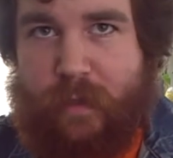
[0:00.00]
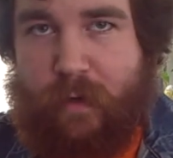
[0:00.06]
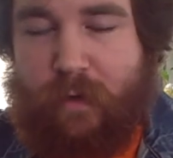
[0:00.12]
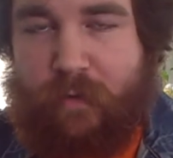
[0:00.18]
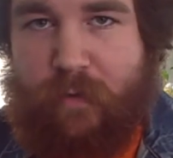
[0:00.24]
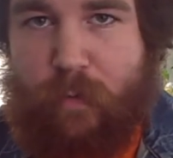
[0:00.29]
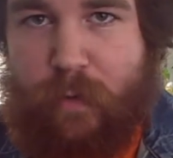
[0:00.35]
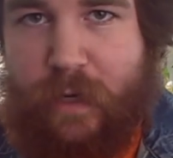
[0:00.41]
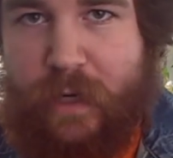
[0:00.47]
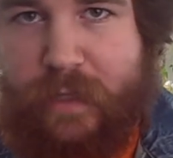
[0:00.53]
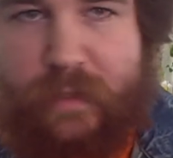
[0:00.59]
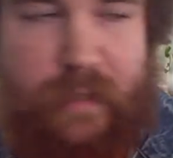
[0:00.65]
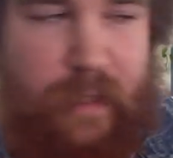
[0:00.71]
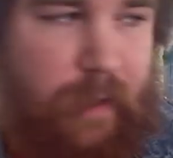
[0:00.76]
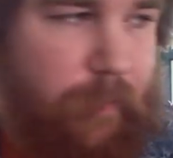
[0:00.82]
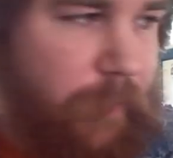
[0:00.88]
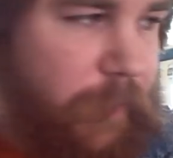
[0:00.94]

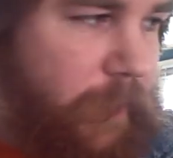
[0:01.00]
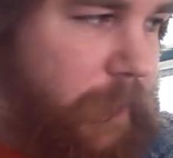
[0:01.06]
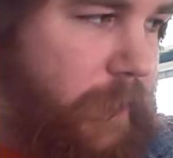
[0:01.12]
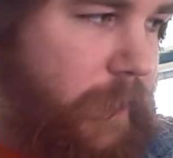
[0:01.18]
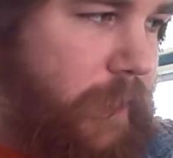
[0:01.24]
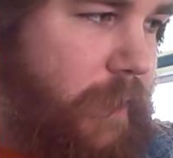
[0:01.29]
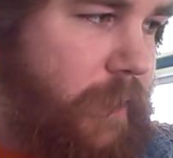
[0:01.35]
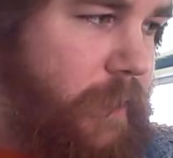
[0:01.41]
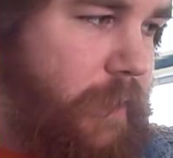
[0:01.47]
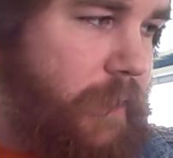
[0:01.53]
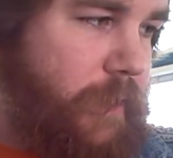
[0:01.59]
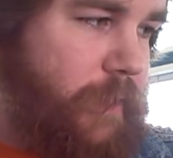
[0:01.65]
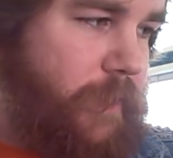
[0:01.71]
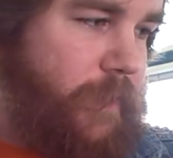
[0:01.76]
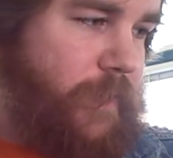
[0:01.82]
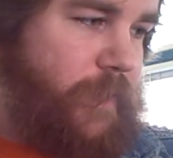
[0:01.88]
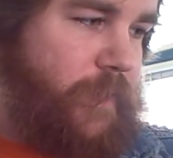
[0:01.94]
overpriced hemp milk.
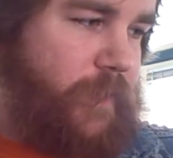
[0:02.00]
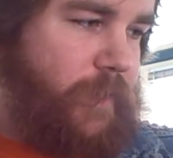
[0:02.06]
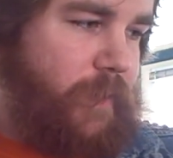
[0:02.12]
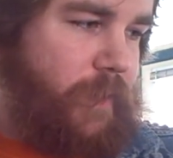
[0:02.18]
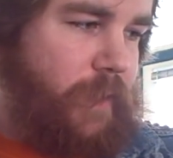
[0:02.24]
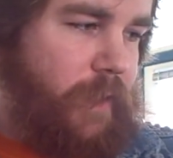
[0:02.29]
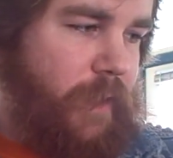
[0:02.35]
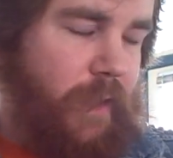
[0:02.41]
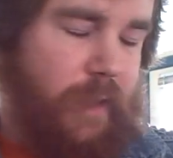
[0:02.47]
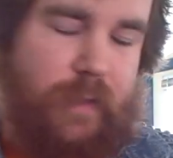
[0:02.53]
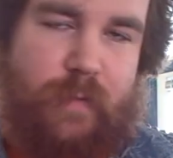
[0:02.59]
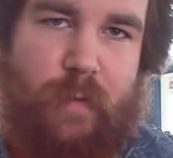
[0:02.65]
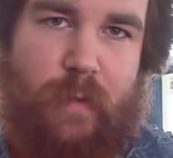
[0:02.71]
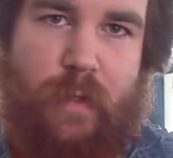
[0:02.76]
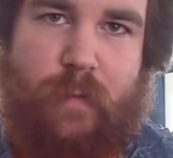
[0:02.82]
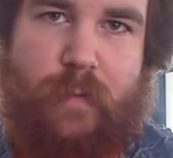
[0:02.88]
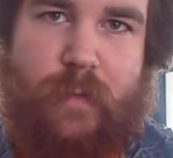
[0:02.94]
That's
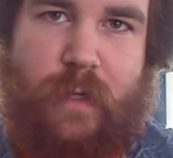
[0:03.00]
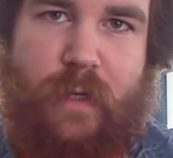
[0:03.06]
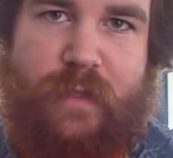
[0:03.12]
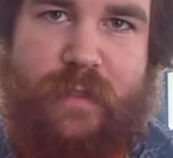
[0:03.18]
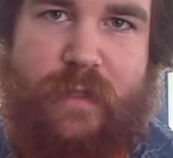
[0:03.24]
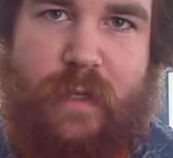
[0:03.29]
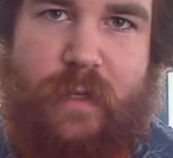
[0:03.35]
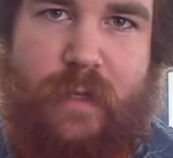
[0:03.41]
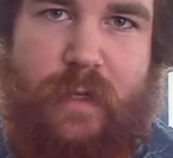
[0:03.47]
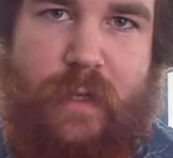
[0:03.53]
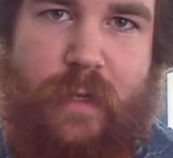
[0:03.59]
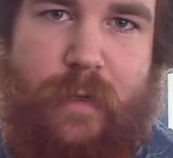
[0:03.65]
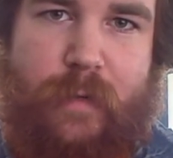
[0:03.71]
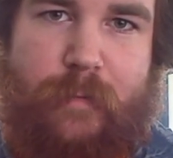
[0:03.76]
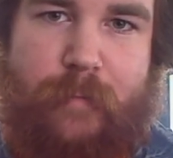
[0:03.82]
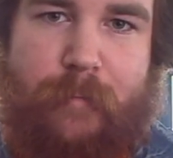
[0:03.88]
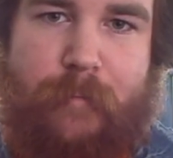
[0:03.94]
what I'm trying to say today
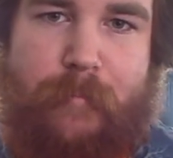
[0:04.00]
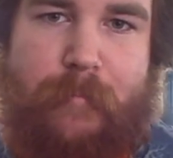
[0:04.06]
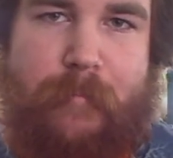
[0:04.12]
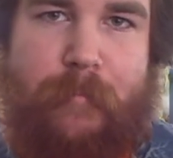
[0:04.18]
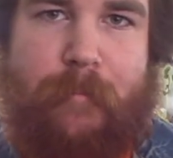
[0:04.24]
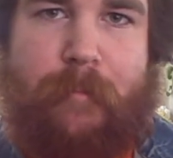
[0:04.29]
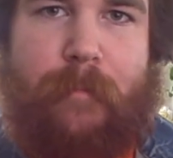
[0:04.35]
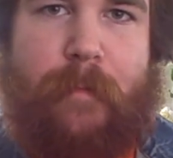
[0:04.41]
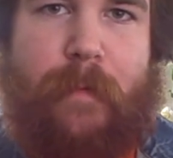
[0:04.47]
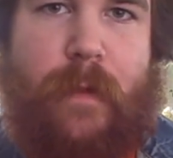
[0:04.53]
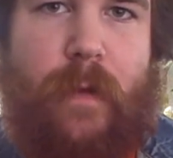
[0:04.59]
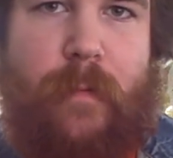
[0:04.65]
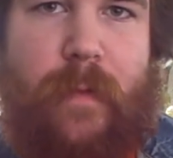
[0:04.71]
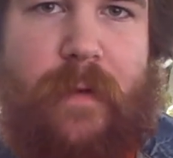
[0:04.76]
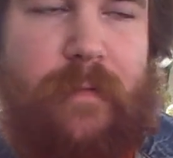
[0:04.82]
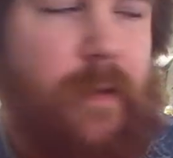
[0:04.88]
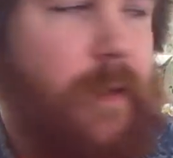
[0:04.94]

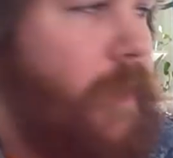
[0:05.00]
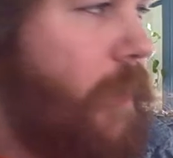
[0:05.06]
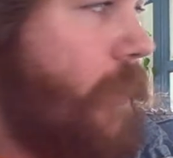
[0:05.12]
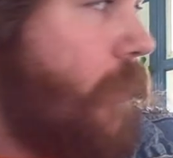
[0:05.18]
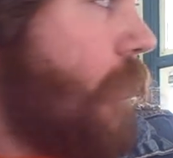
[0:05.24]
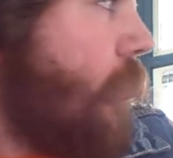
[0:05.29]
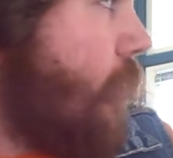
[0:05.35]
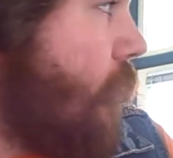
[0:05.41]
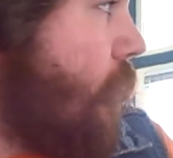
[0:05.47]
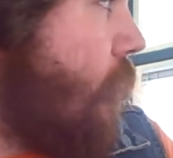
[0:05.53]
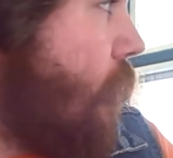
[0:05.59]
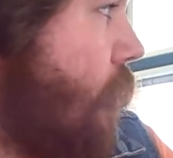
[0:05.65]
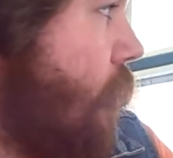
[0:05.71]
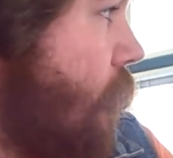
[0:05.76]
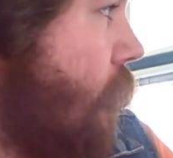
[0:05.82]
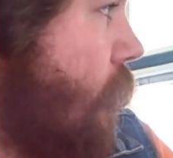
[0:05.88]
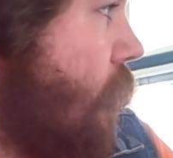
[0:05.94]
on my blog.
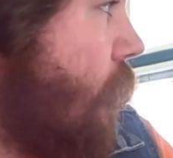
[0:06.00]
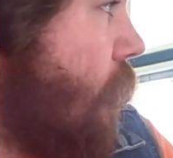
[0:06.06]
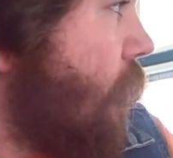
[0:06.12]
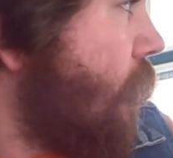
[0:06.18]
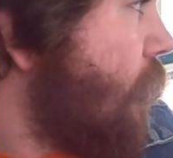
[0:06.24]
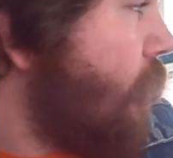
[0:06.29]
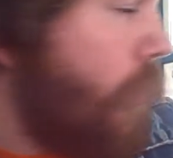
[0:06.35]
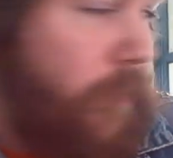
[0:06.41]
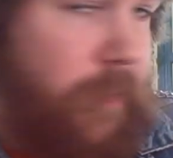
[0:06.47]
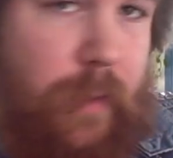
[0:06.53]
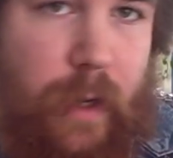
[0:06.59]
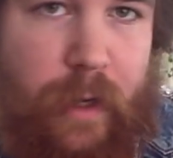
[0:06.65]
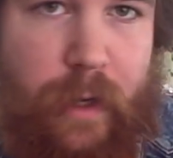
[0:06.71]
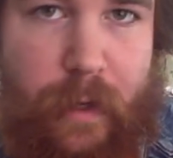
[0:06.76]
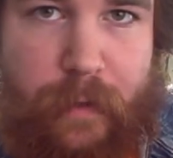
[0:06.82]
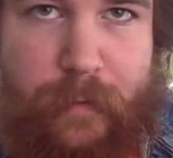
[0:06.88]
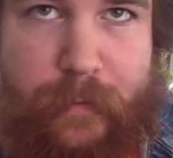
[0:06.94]

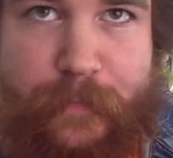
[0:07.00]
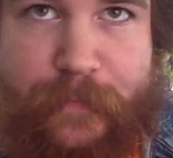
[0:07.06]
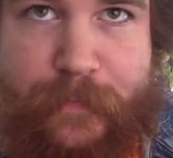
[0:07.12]
Bye now.